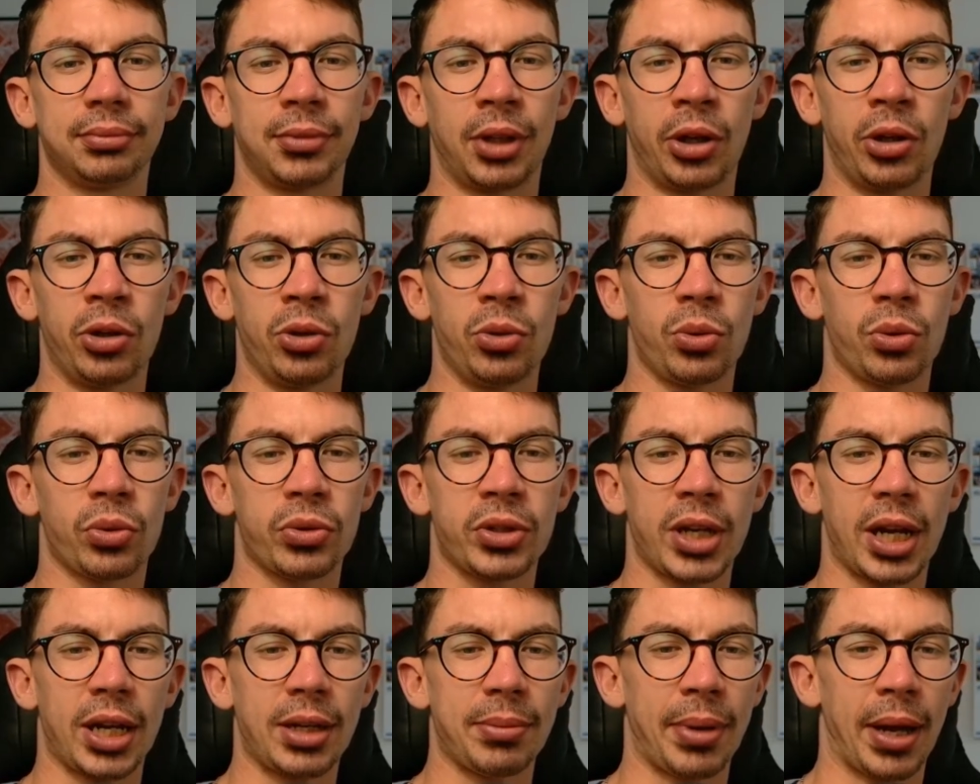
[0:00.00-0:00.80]
Who will
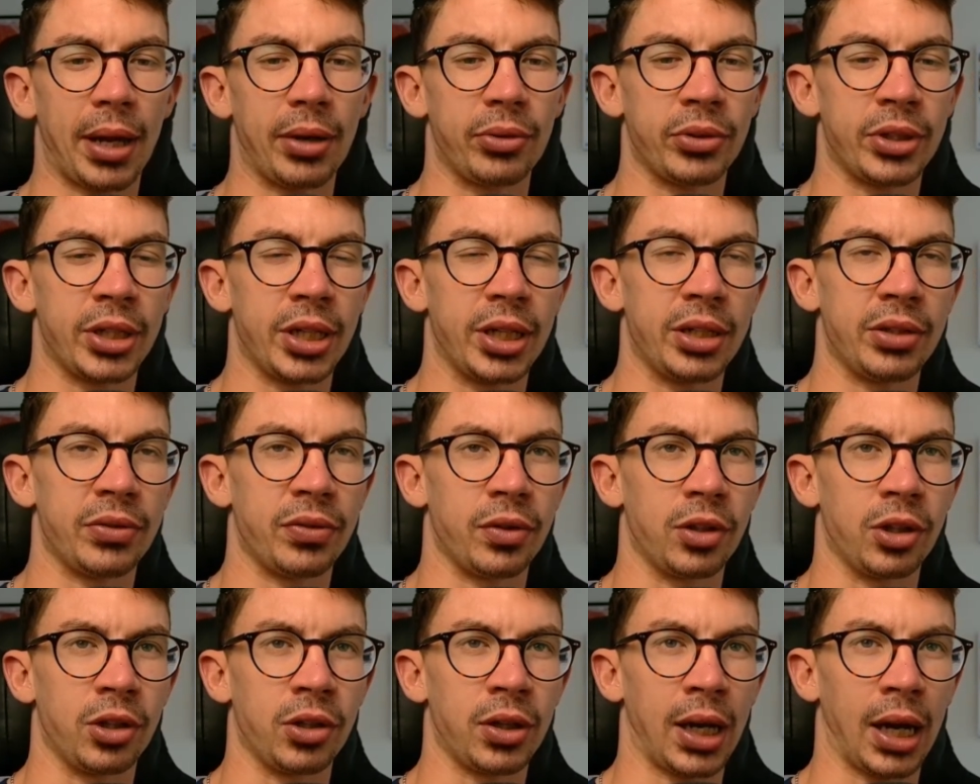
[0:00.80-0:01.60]
take penalties
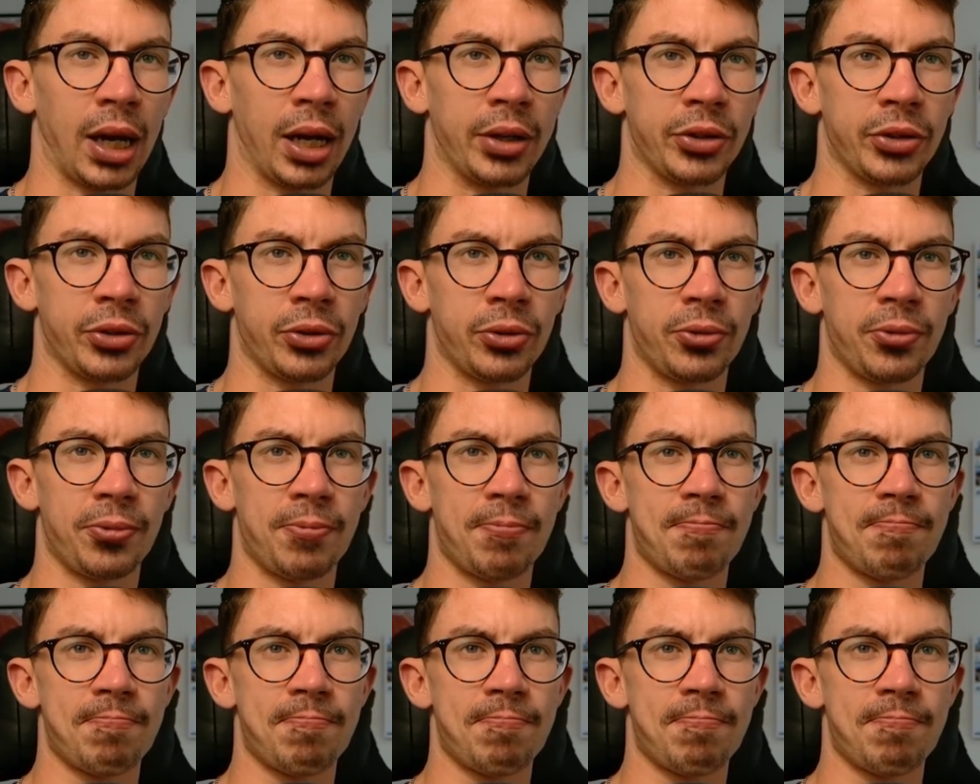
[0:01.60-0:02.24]
for Newcastle?